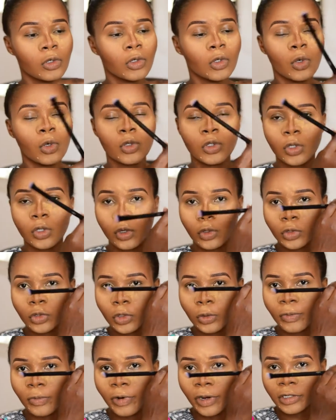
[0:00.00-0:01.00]
nose
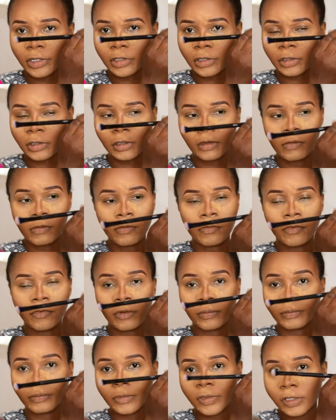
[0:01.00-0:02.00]
contour brush
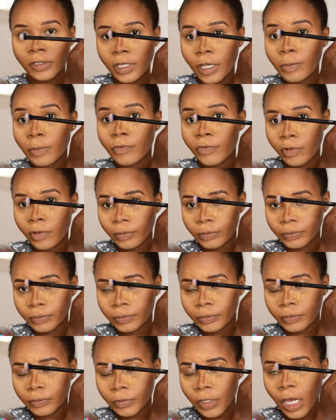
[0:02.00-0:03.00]
from
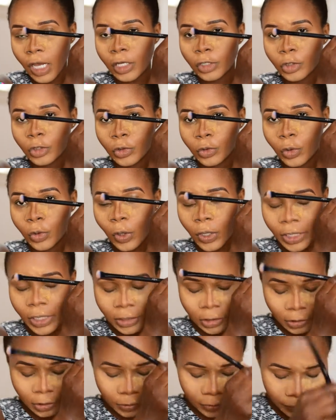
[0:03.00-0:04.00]
Anjou
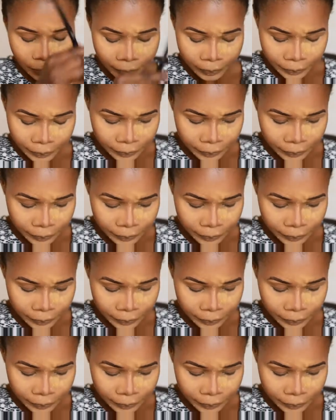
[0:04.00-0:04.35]
collection.